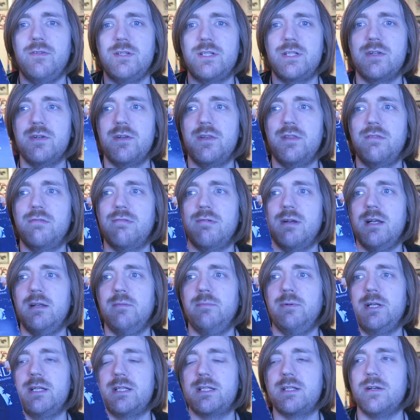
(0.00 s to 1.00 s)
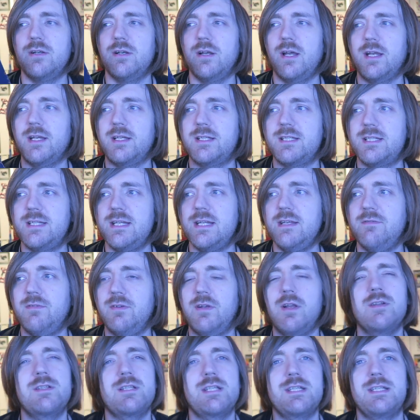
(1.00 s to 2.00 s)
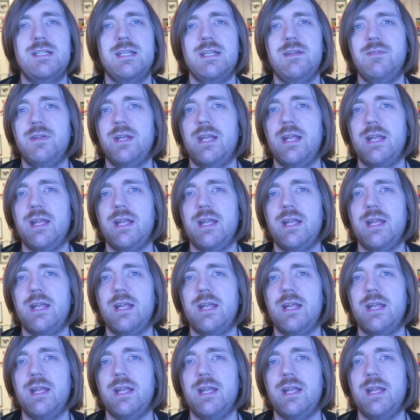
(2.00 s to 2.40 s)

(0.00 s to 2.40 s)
It's a good thriller, but it's got like lots of Stephen